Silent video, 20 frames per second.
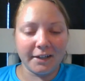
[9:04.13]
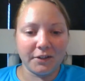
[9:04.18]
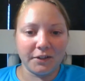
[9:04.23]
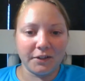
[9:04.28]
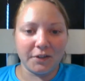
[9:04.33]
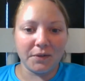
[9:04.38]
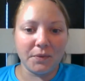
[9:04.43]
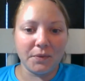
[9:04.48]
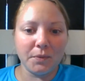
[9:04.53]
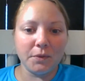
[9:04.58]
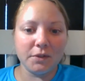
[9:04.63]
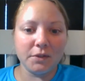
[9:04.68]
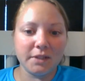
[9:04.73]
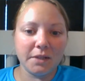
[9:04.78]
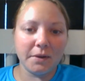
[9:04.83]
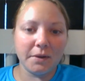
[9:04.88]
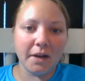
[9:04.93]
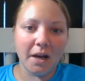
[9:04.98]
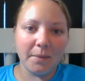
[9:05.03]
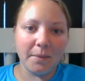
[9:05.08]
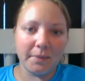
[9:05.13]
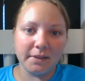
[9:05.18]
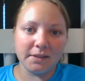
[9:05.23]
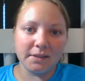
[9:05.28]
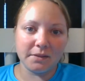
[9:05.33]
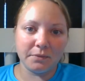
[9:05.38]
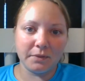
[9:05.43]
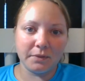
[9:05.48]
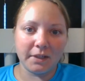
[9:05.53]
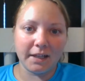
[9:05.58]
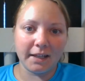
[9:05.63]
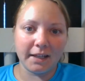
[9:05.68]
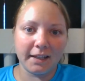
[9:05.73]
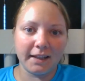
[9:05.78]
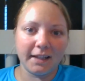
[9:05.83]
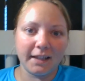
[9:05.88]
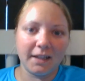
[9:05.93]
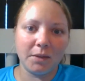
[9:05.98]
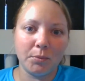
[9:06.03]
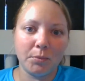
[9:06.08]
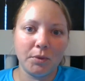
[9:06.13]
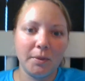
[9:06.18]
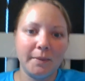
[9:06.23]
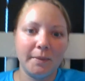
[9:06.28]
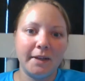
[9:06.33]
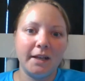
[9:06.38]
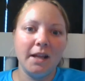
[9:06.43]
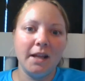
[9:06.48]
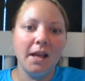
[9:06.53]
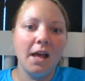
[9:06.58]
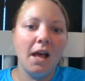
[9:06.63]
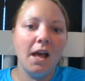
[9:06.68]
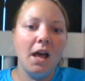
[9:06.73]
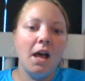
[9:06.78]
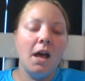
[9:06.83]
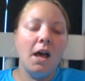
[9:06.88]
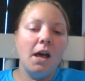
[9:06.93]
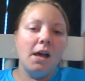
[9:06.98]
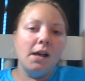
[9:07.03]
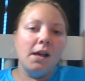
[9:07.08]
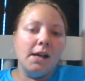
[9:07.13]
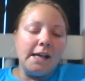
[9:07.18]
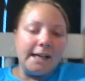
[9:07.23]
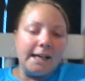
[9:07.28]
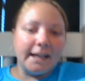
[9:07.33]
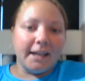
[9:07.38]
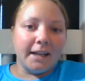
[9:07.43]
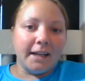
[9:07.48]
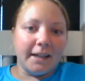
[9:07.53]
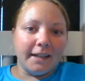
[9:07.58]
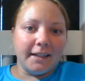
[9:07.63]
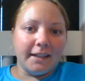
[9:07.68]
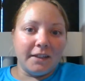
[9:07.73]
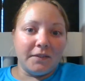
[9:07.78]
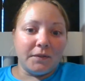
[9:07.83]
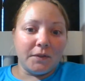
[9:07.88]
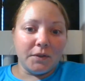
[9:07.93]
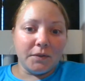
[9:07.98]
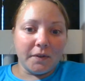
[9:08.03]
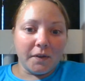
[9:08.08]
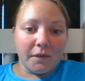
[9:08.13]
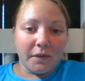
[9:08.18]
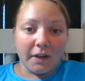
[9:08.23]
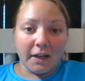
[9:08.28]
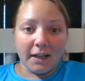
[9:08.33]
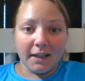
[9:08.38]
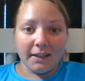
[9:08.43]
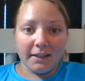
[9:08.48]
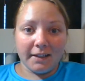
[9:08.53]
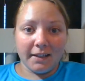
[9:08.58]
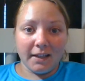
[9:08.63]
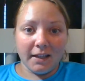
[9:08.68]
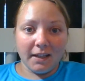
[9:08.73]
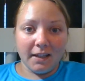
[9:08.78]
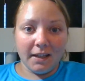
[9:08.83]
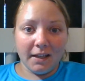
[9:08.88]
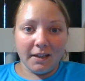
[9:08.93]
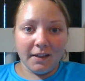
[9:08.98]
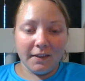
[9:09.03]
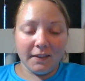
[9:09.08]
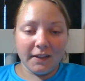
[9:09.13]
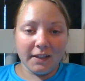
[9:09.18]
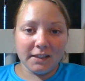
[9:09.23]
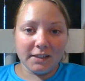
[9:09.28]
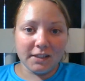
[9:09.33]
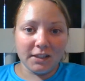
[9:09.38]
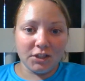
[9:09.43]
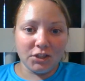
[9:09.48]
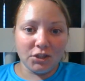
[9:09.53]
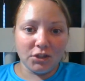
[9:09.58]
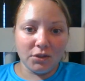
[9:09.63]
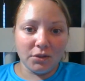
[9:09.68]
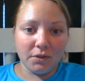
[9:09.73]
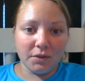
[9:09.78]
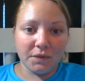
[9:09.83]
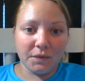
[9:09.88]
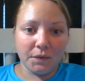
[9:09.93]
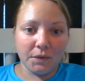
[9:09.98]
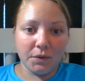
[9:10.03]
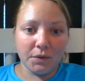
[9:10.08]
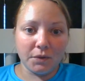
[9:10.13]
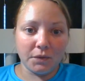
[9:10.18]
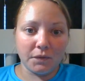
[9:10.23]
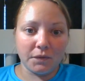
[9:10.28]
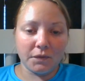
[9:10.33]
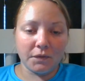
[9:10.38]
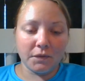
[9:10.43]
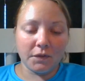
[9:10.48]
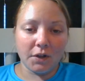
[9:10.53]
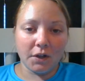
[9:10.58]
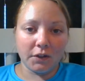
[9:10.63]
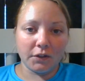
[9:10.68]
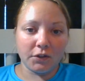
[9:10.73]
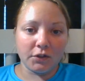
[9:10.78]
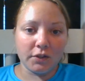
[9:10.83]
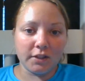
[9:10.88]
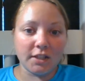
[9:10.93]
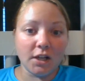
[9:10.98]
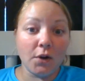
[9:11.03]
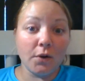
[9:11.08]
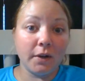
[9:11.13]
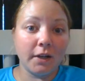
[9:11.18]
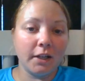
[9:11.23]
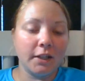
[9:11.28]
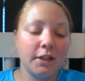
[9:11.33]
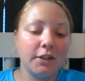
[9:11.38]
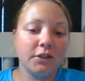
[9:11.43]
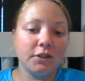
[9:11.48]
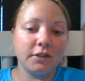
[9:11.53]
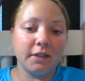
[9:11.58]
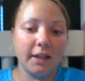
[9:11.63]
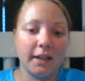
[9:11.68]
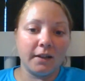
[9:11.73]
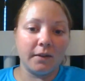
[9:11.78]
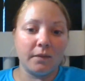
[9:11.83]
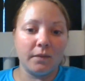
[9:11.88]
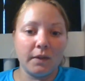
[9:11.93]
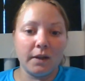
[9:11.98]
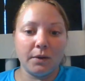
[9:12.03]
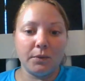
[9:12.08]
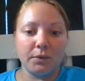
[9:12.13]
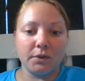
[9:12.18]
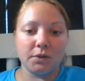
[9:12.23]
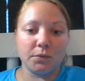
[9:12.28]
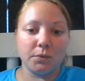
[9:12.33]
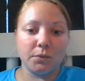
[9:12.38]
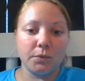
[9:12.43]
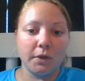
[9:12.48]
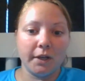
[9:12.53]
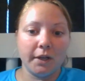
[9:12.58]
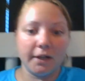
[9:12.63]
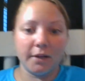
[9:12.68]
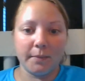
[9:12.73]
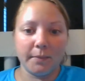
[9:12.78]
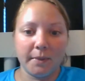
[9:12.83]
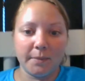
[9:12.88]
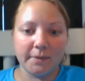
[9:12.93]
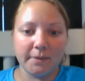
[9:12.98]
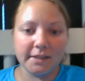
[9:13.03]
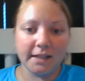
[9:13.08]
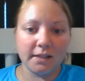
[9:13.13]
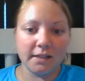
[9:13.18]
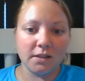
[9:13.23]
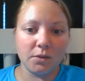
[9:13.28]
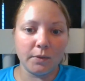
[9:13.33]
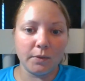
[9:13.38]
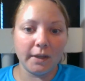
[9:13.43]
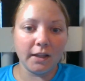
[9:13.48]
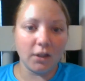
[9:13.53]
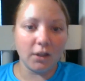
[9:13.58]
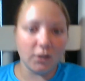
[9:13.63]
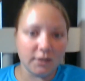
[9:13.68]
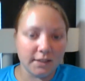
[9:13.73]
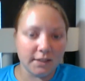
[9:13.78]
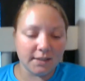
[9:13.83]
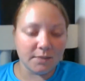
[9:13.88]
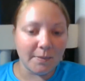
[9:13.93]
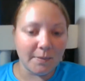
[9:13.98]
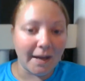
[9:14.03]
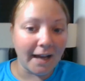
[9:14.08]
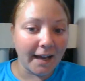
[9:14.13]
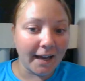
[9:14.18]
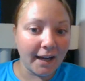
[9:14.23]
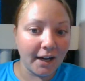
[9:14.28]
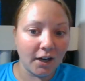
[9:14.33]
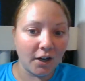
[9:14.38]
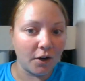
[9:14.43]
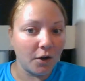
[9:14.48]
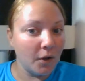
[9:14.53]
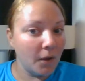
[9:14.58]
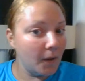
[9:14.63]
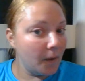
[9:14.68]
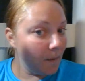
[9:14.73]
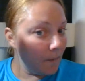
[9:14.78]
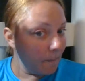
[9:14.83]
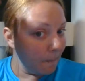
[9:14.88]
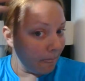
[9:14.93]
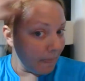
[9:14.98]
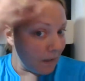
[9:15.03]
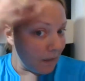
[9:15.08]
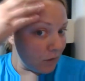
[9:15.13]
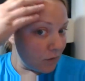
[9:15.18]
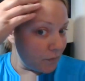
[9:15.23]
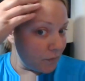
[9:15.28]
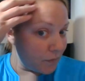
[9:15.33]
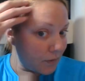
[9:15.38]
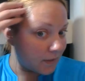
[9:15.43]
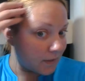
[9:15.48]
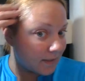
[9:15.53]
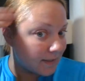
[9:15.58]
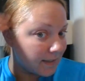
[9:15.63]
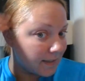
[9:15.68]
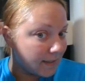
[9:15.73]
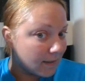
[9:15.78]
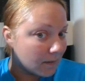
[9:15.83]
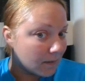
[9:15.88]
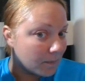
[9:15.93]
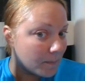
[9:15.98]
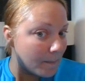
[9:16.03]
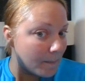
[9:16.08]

don't know. We'll see what happens when I get that appointment. And if you've ever had this issue, if you've gone through this, and another thing that was worrying me besides the weight loss is my hair. I don't know if you can see.